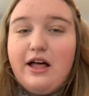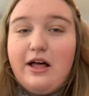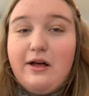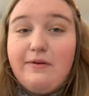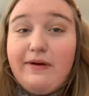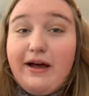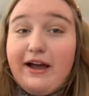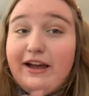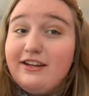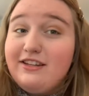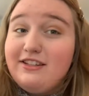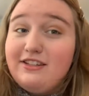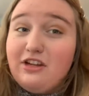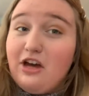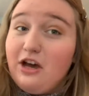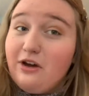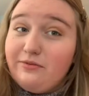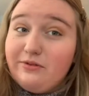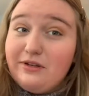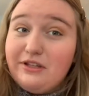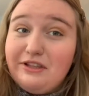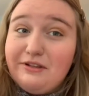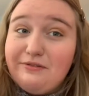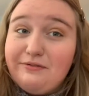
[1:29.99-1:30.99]
I did
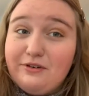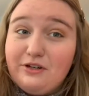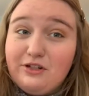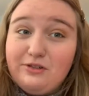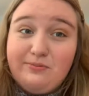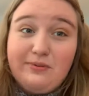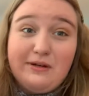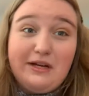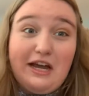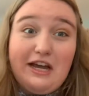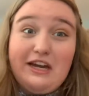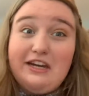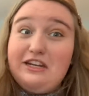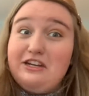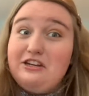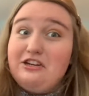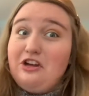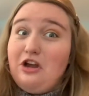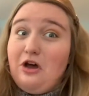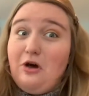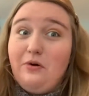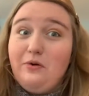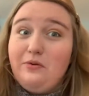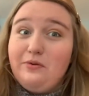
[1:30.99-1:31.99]
not read the first book. I
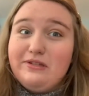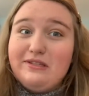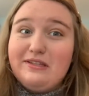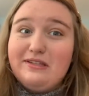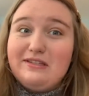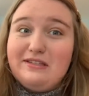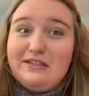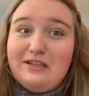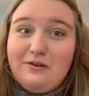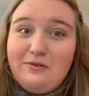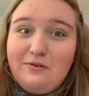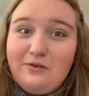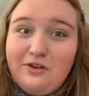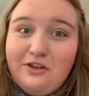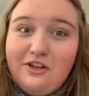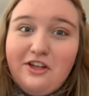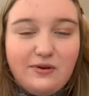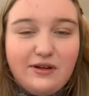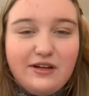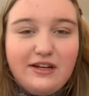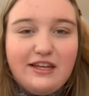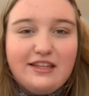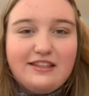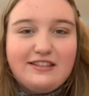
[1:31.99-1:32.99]
didn't know it was a sequel.
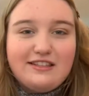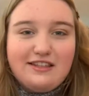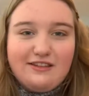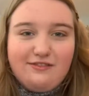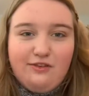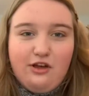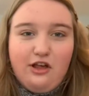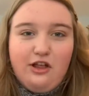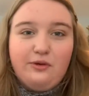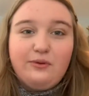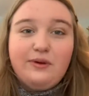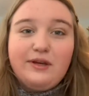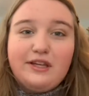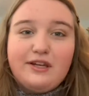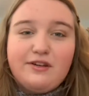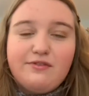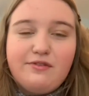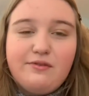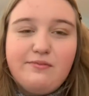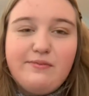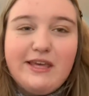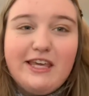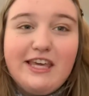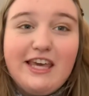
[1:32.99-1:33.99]
It's following a
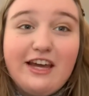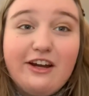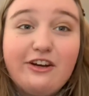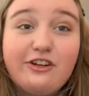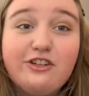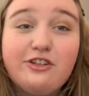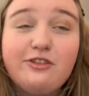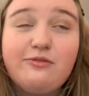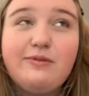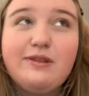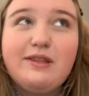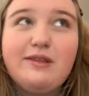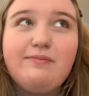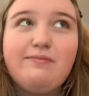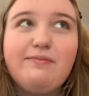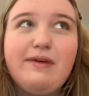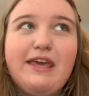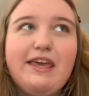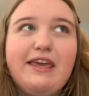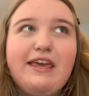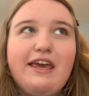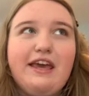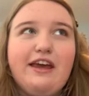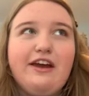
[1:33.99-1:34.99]
different main character, but the
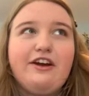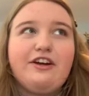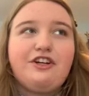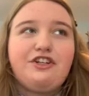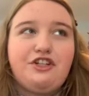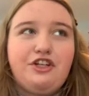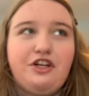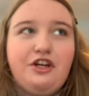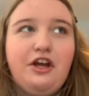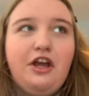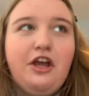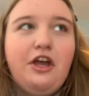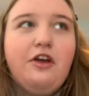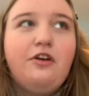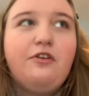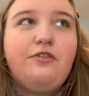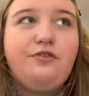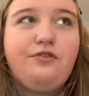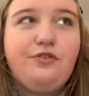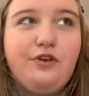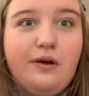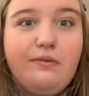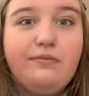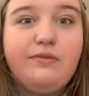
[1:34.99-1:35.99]
main character
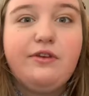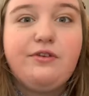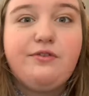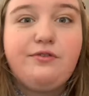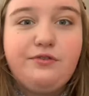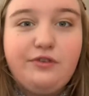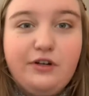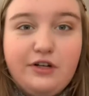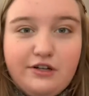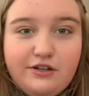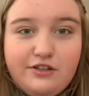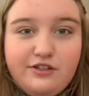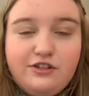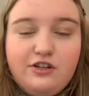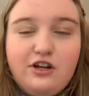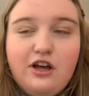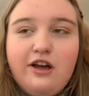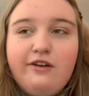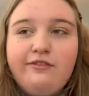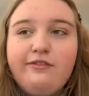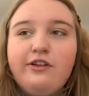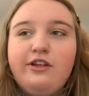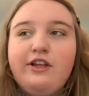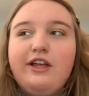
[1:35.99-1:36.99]
from the first
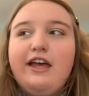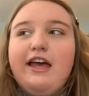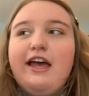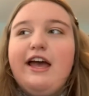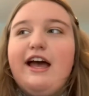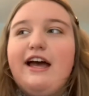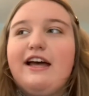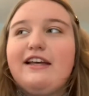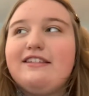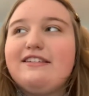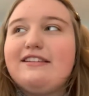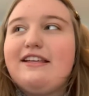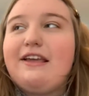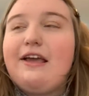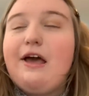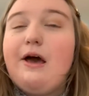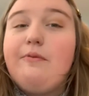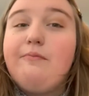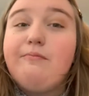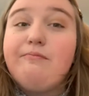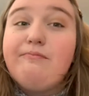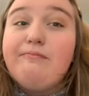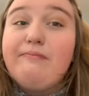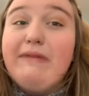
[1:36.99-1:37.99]
novel has like
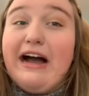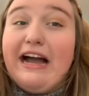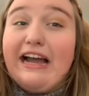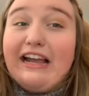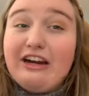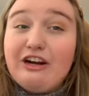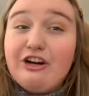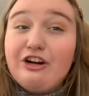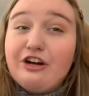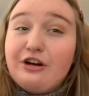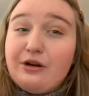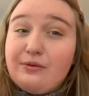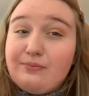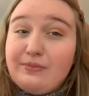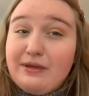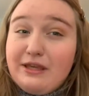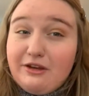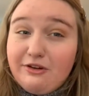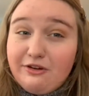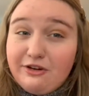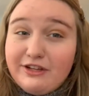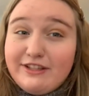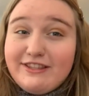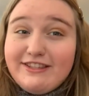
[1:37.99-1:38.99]
a minor
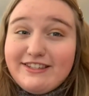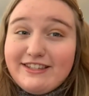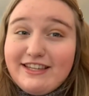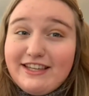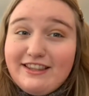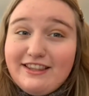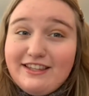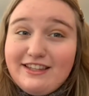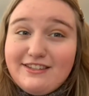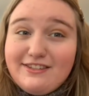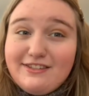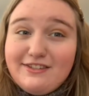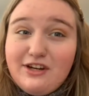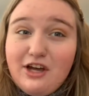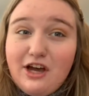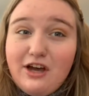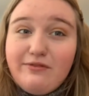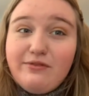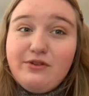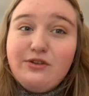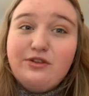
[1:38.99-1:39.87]
appearance in this novel.